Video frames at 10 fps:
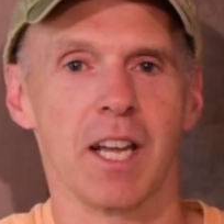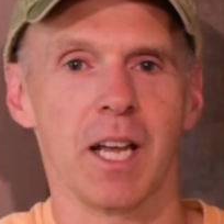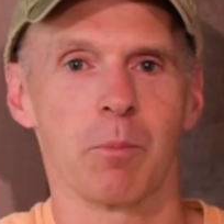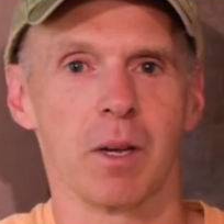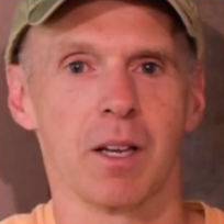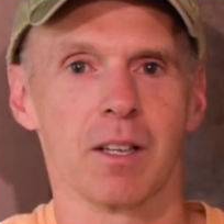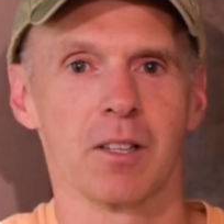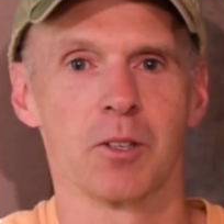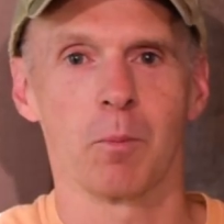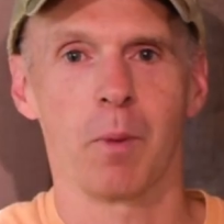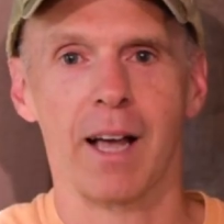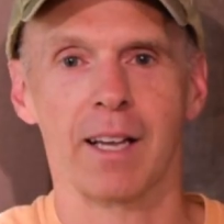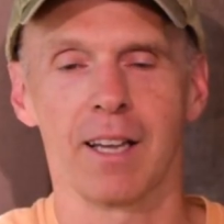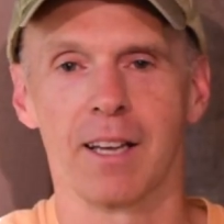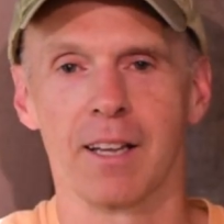camping, including
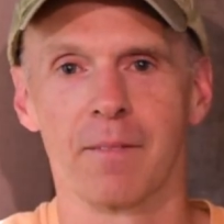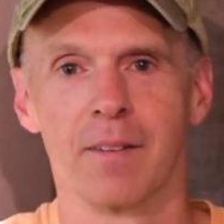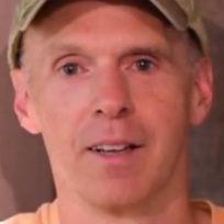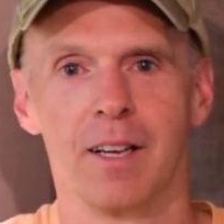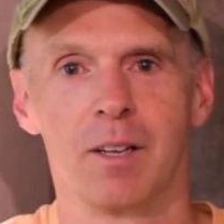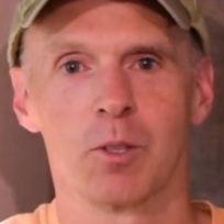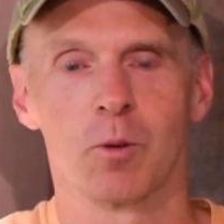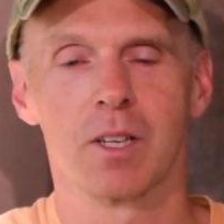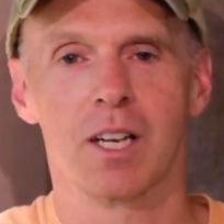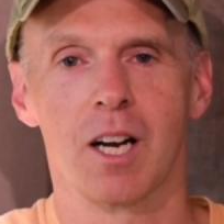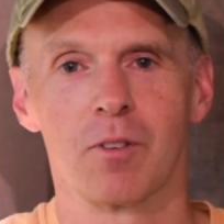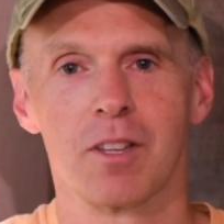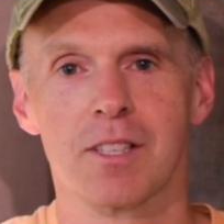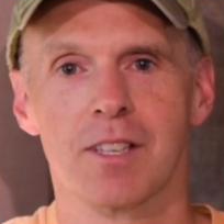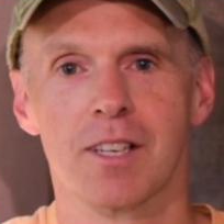backing in. So we're going to cover
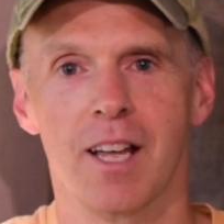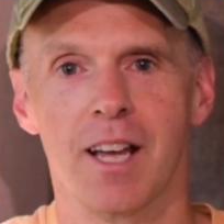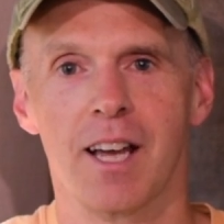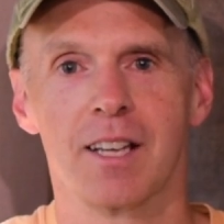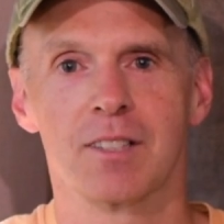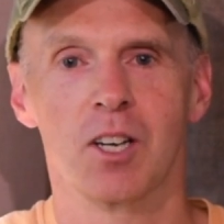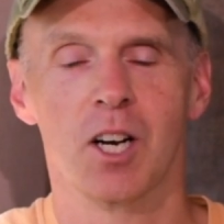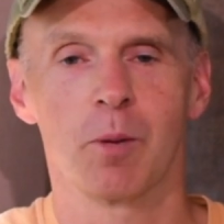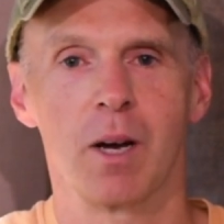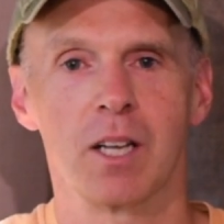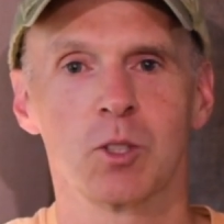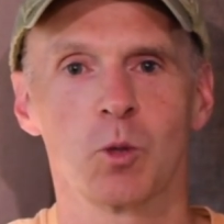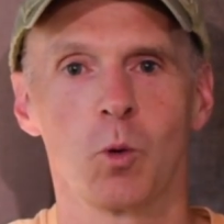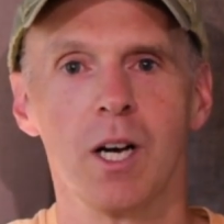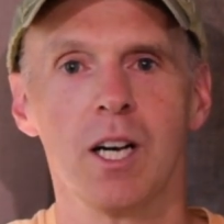this today and talk about
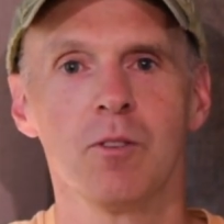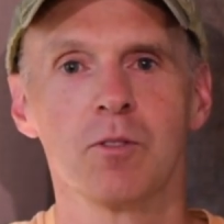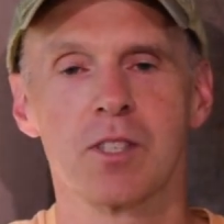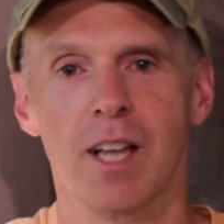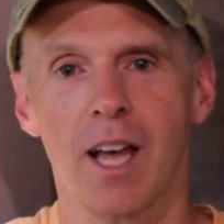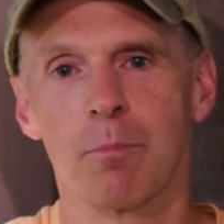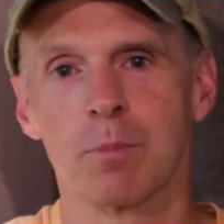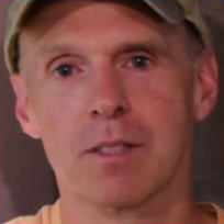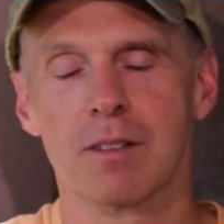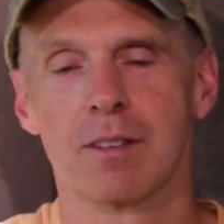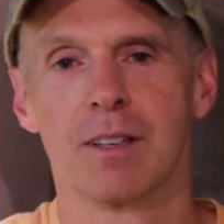12 steps